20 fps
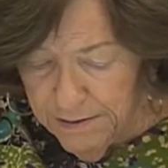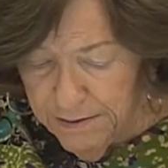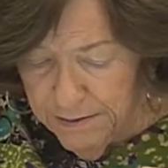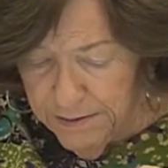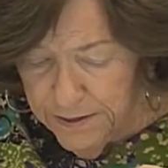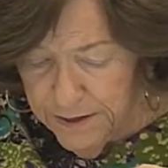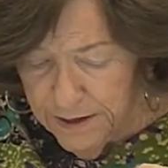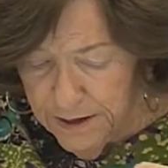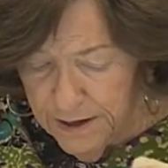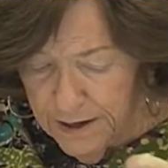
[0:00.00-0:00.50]

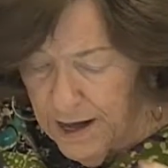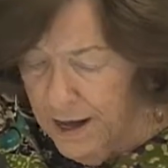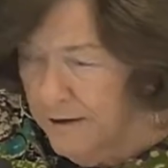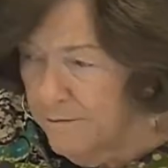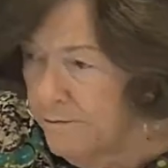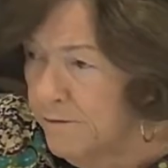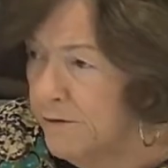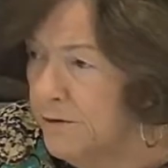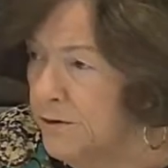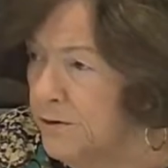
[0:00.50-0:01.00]
the
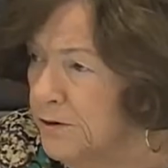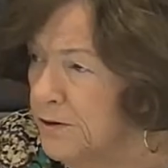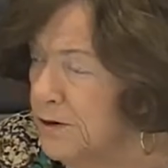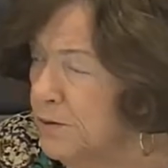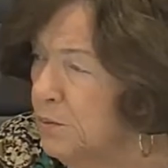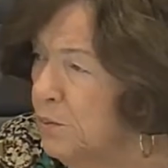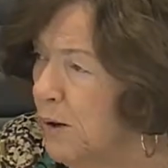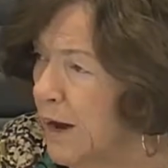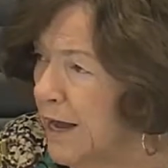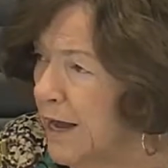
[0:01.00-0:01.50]

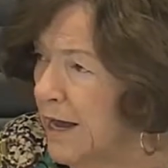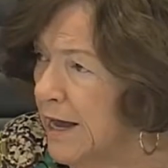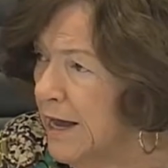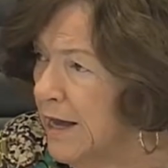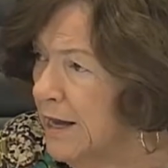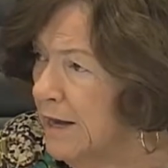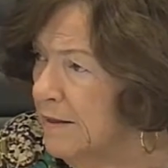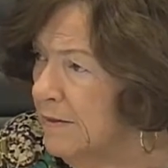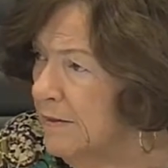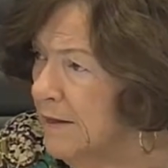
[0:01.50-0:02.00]
convoluted way